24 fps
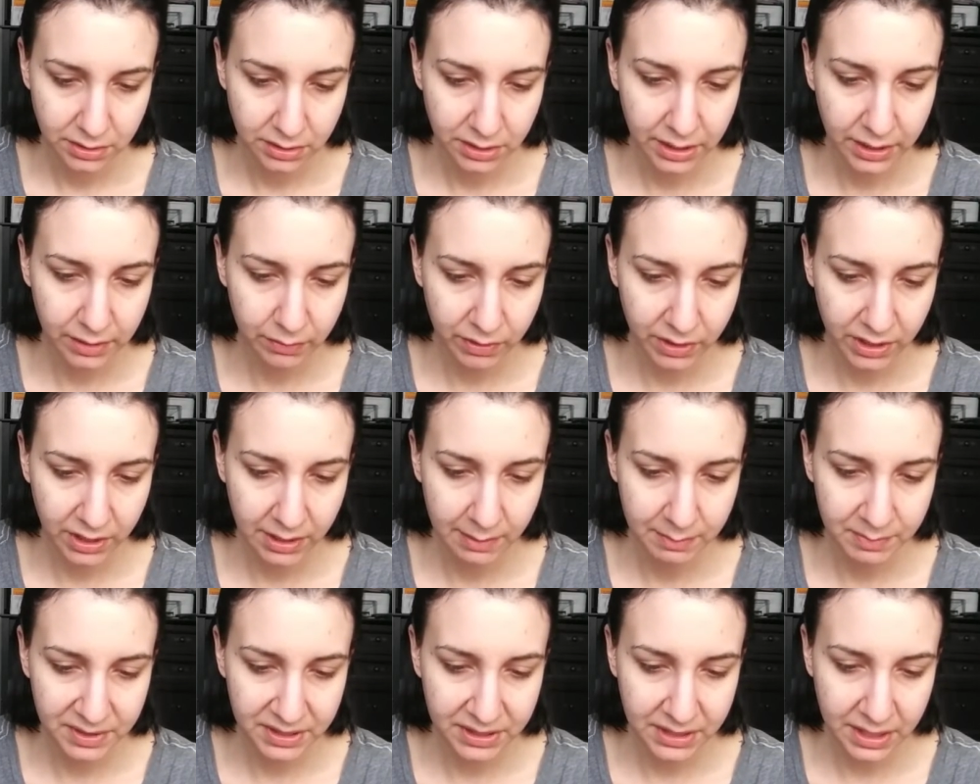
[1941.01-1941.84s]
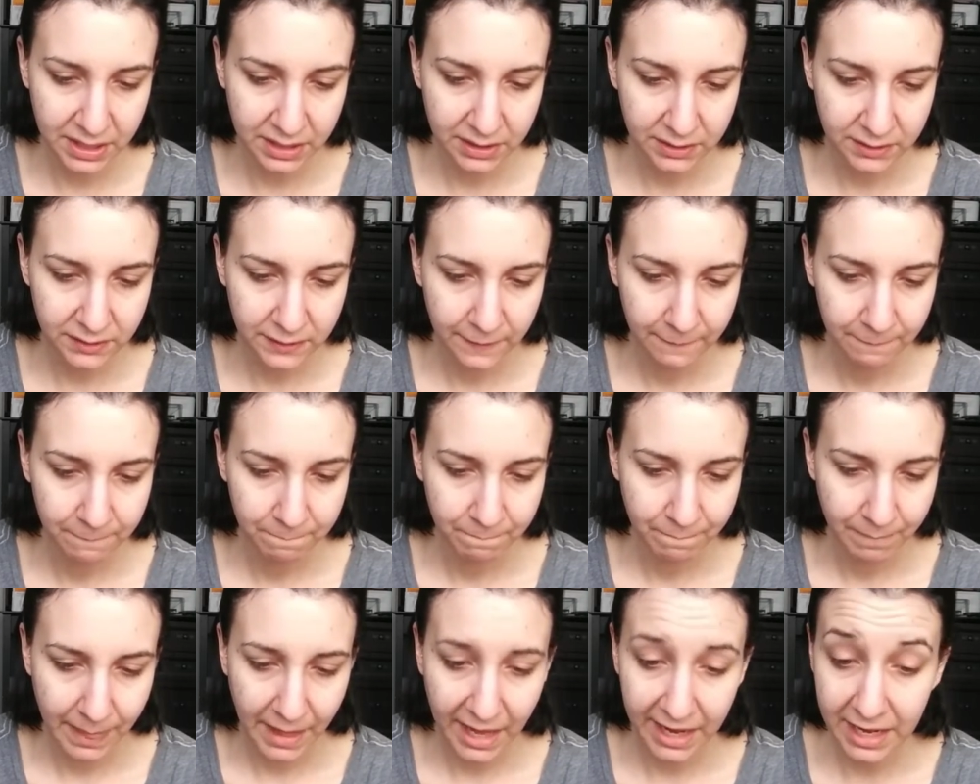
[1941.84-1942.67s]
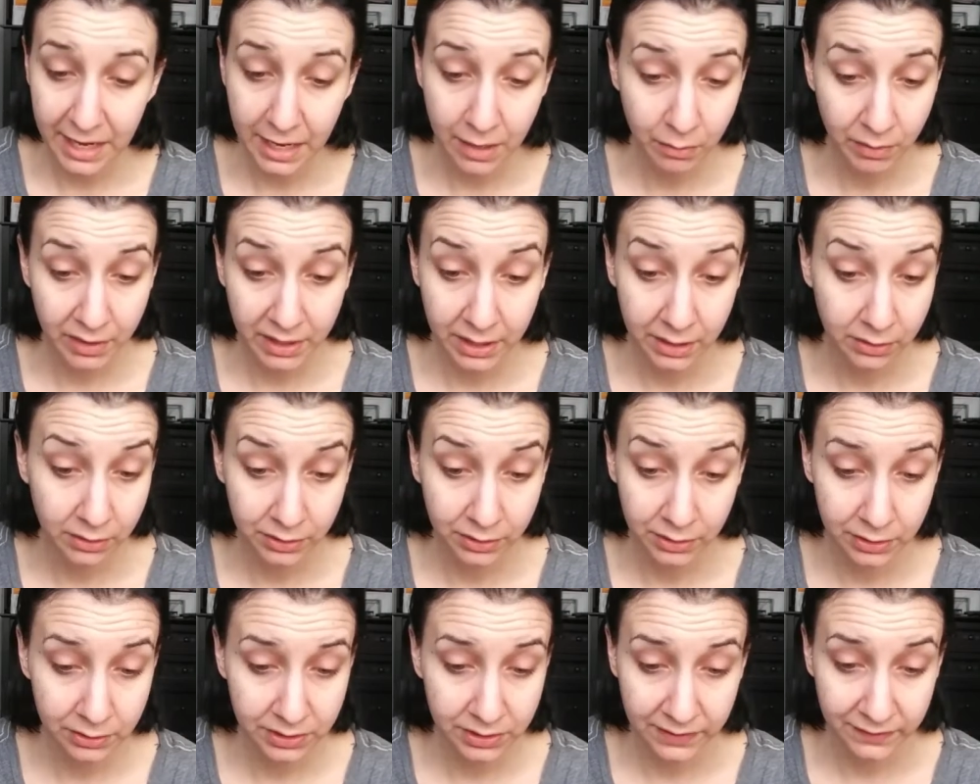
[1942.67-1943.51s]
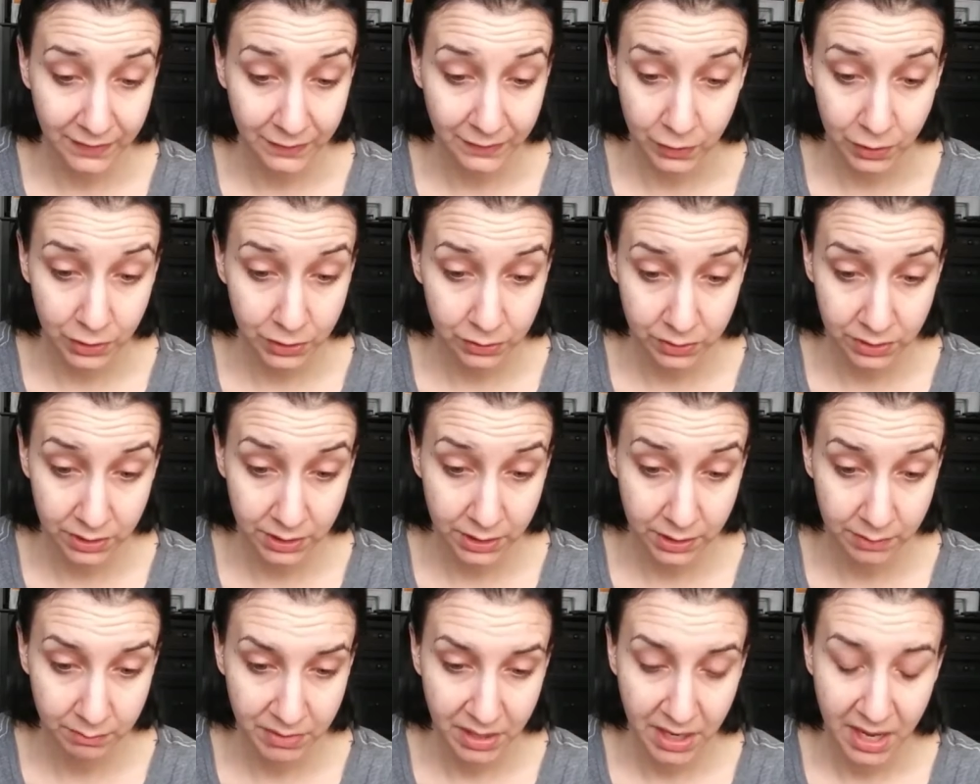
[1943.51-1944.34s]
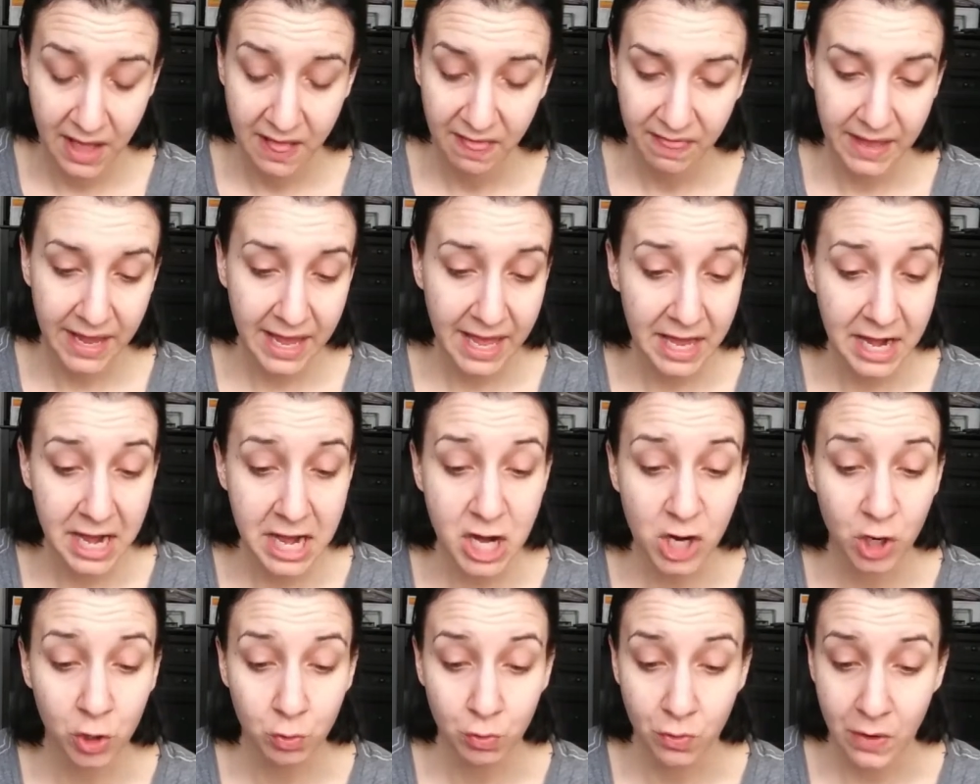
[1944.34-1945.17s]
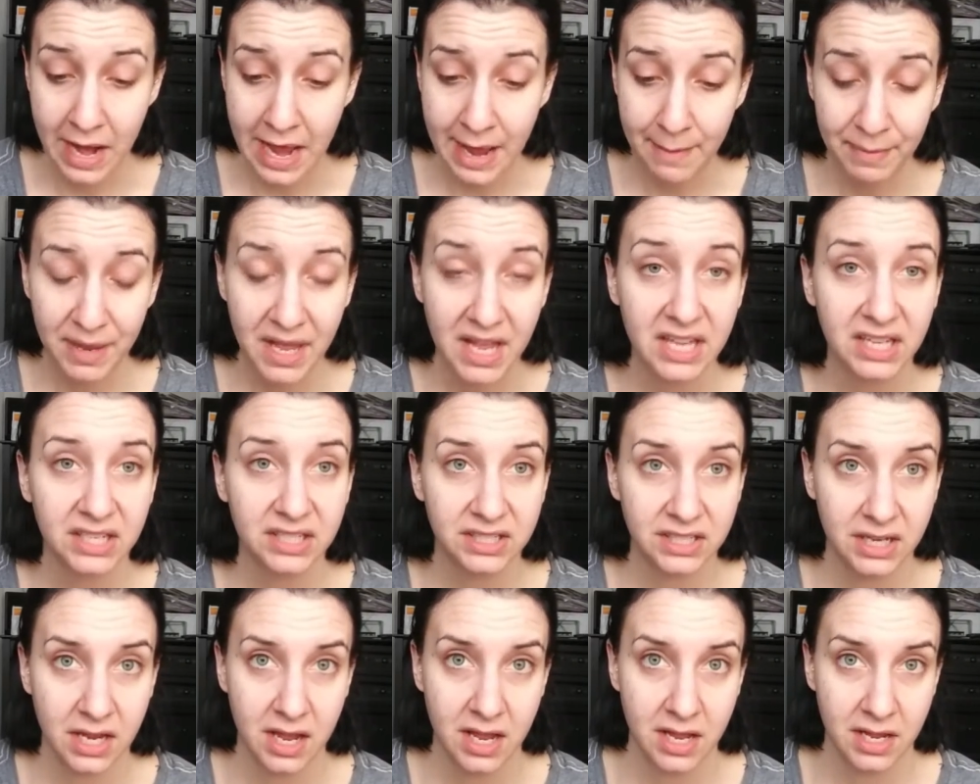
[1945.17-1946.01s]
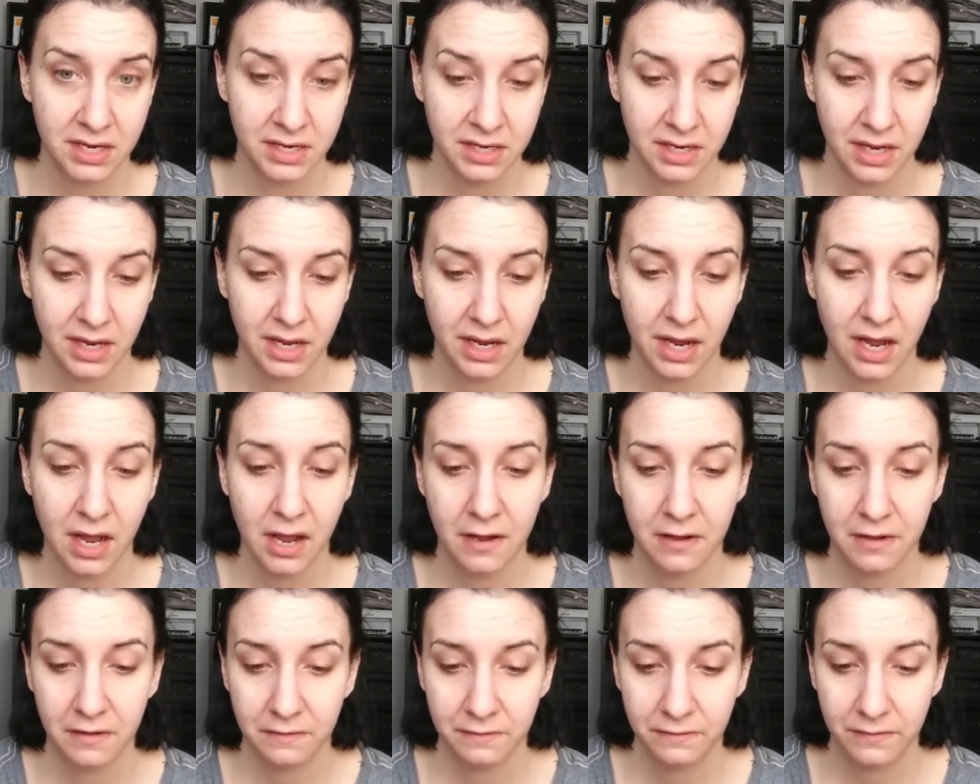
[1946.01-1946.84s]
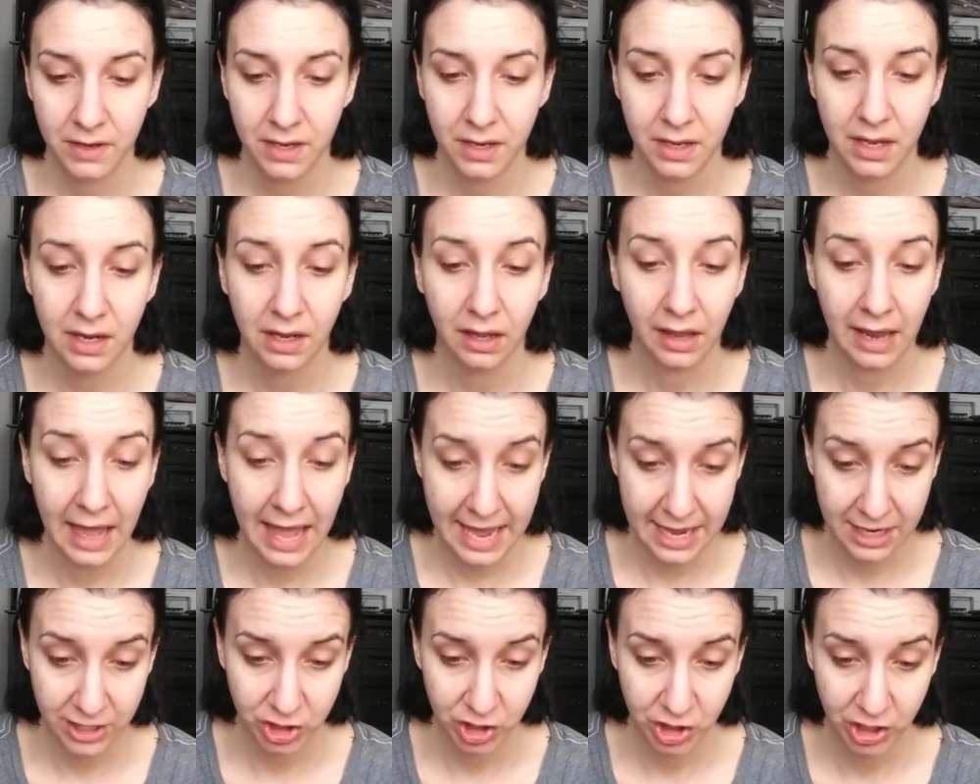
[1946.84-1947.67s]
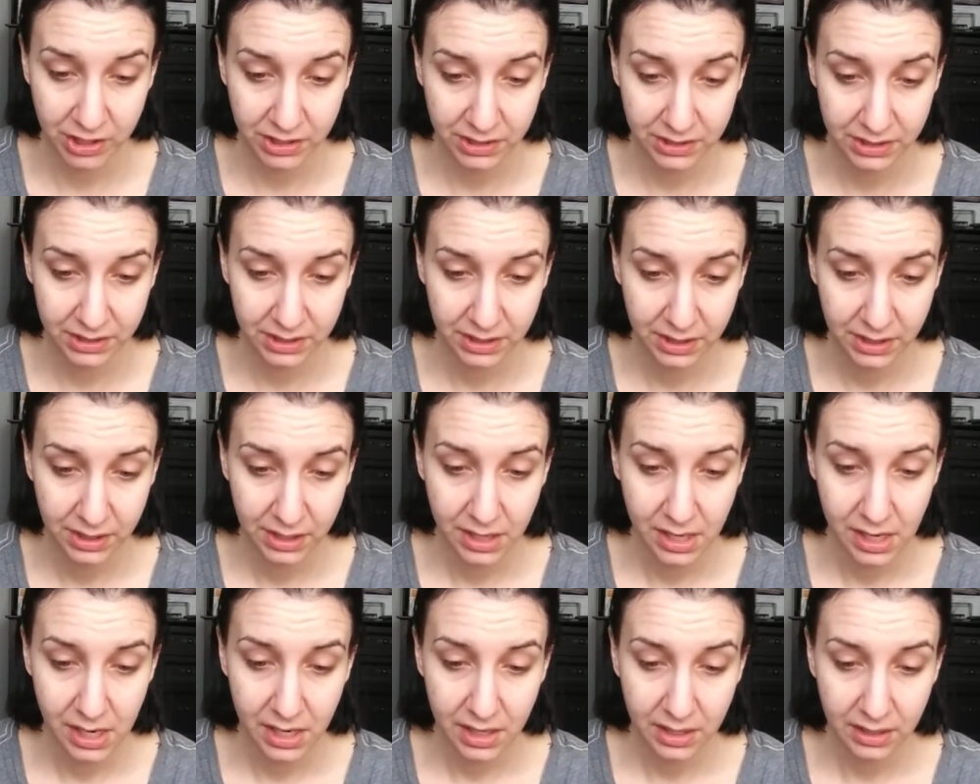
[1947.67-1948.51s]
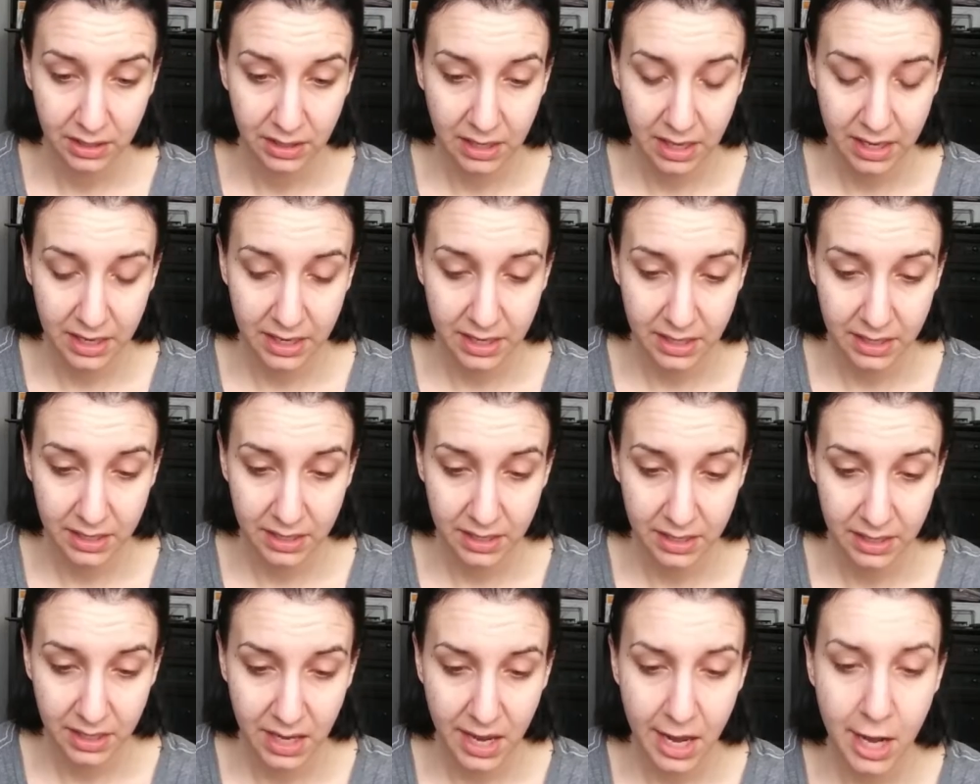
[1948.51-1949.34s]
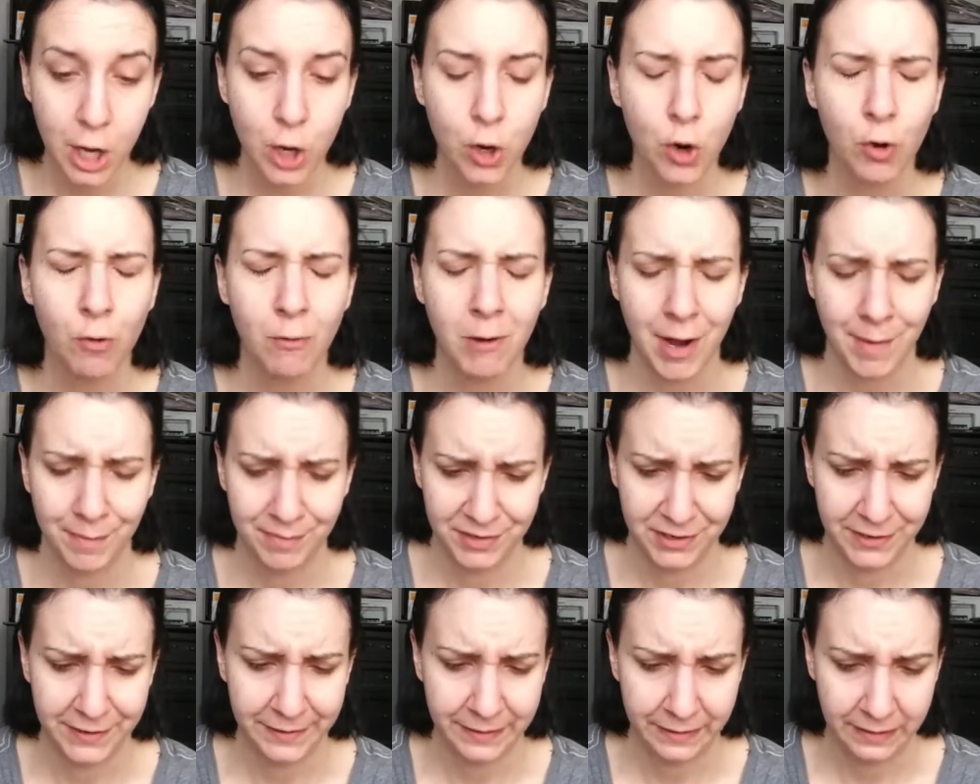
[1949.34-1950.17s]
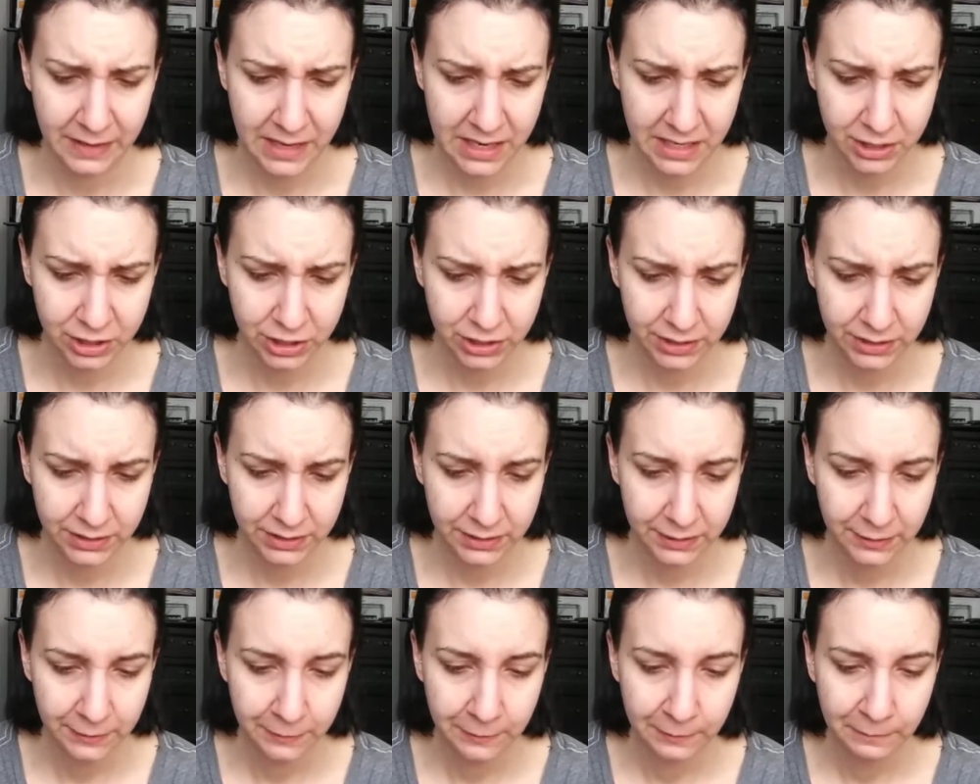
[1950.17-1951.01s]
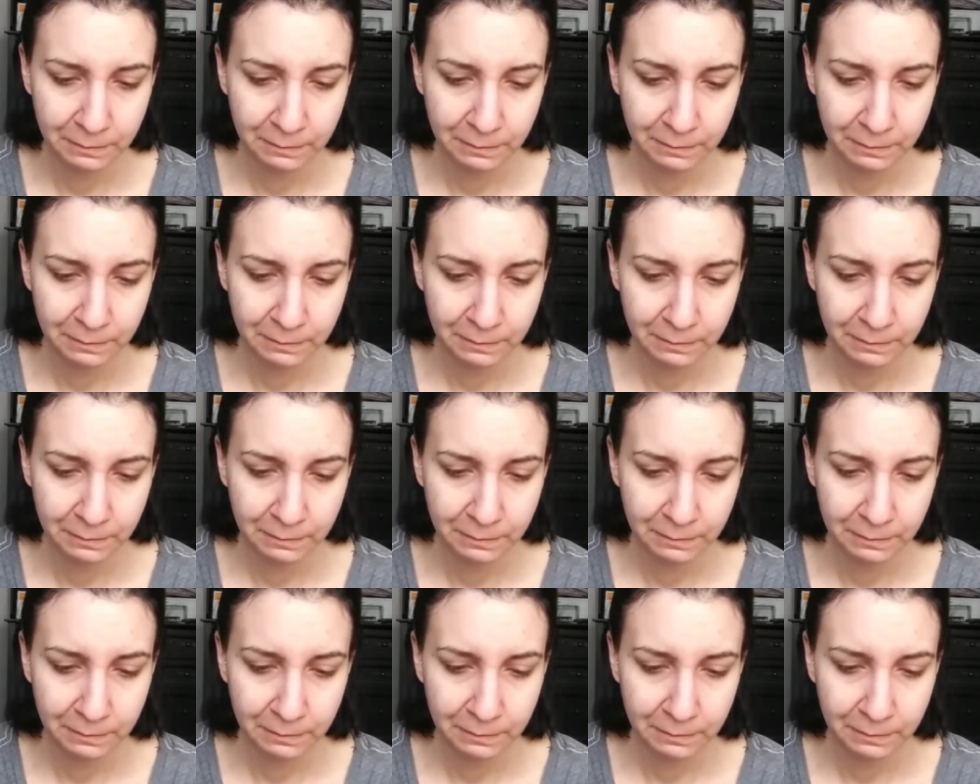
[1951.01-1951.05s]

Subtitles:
liquid lipsticks. I can't weigh in on those. I've never used them. They had a crap ton of lashes. Like, a crap ton of lashes.